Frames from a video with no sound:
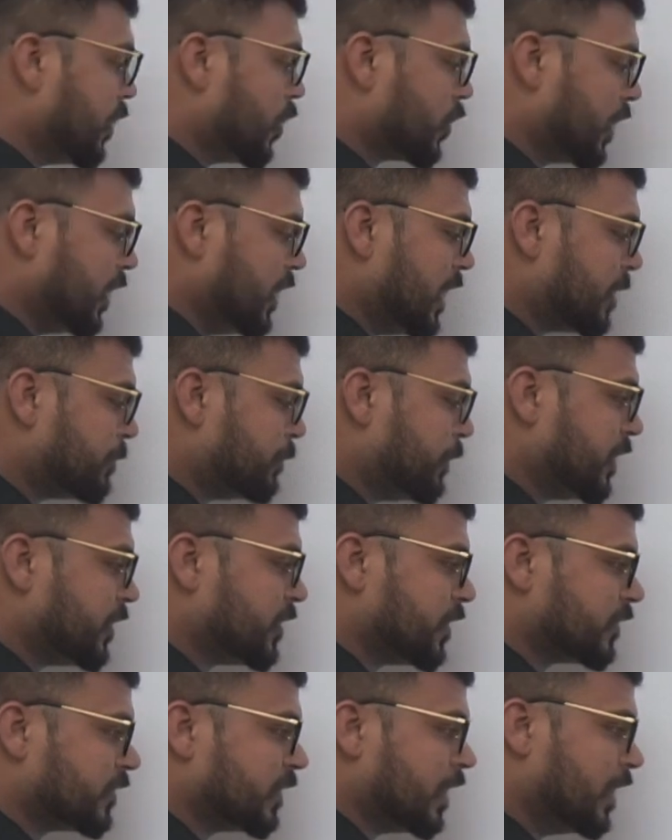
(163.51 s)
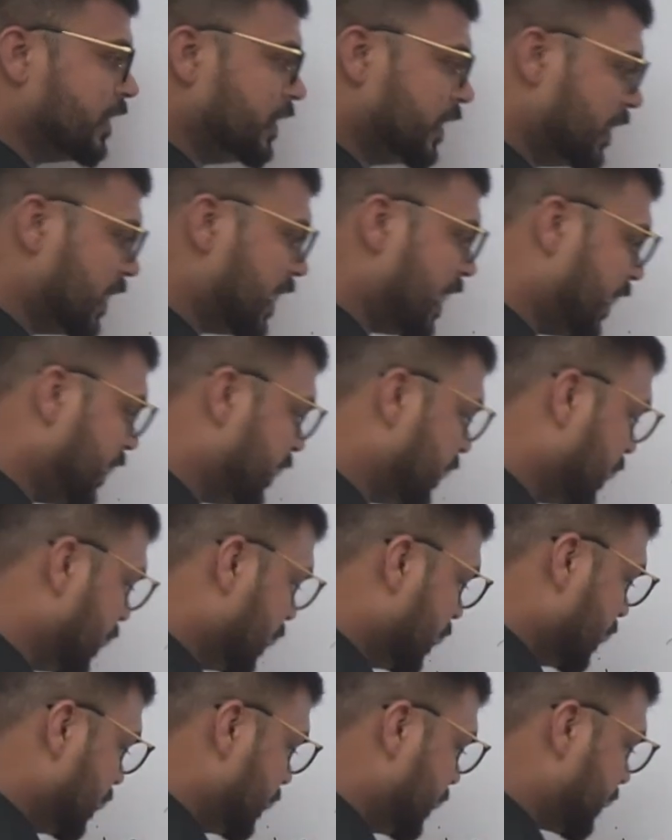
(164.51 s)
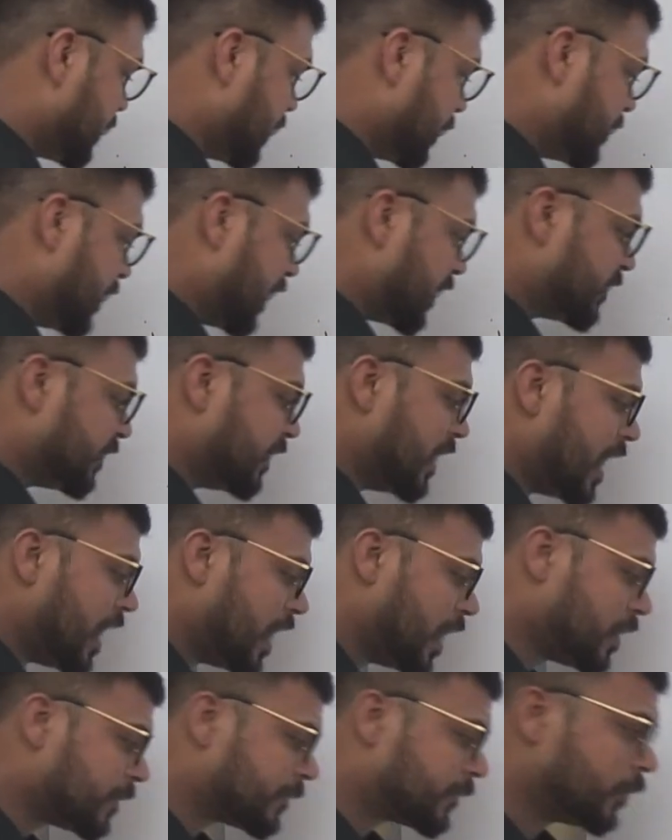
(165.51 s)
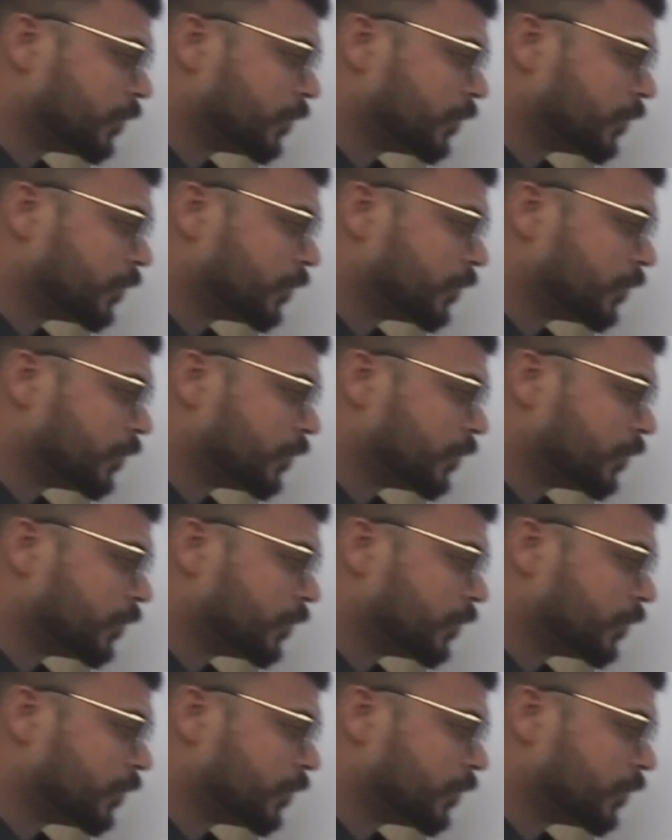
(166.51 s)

Okay, let me just underline the subjects here for